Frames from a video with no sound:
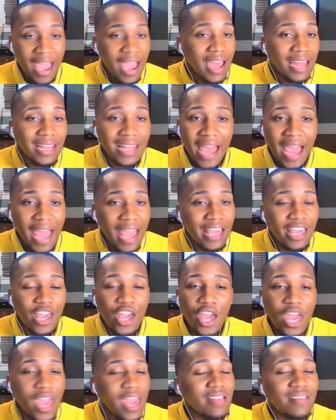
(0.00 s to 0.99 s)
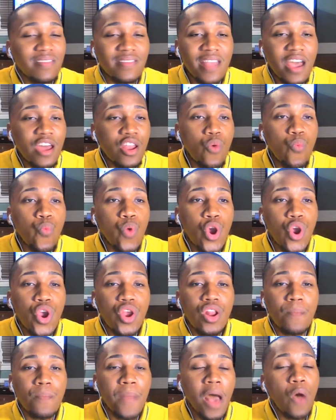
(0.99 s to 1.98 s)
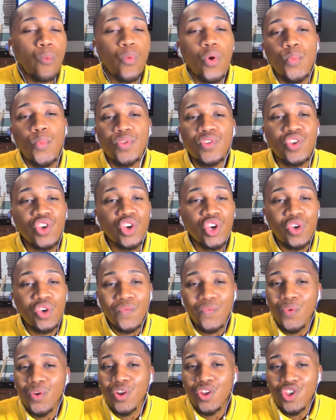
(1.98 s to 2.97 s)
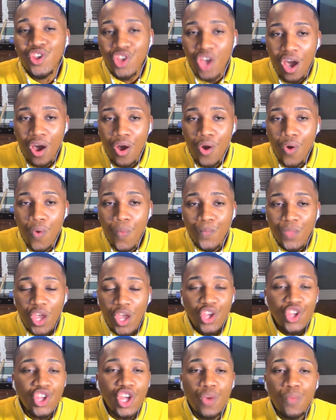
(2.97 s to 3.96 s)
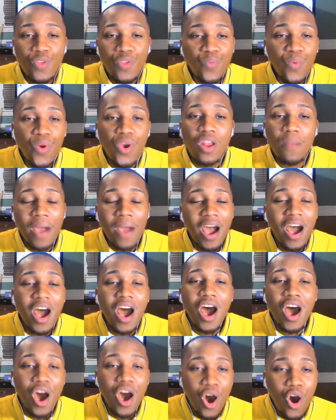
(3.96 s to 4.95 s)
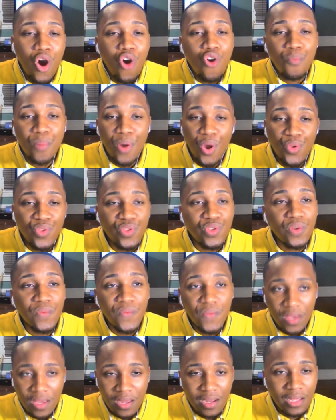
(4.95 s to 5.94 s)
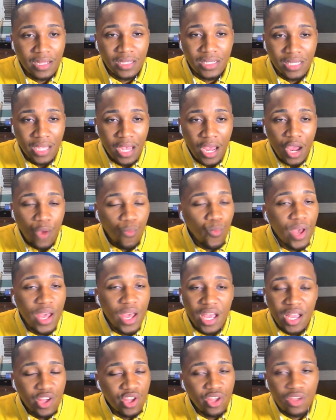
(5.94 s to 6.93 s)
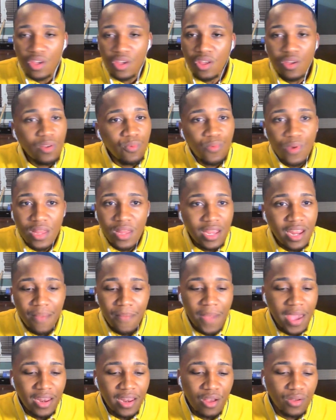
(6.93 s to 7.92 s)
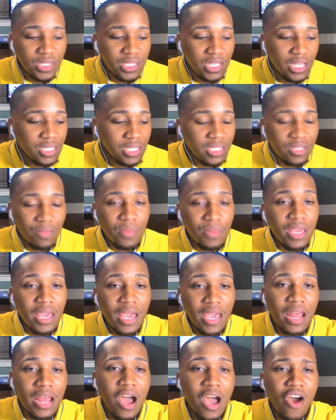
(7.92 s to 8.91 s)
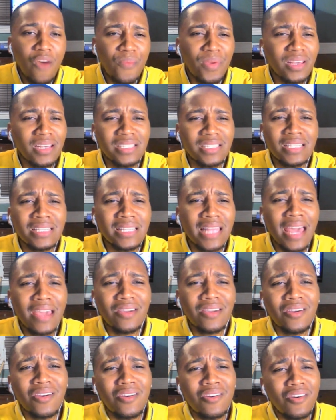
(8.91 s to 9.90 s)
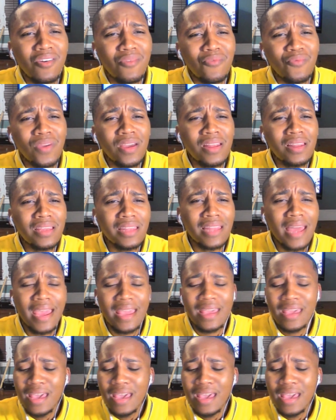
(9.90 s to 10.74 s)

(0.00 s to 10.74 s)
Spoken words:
Like, instead of worrying about what was good for the show, she was worried about her own personal feelings, which really didn't make no sense to me at all, because it's like, girl, really, like,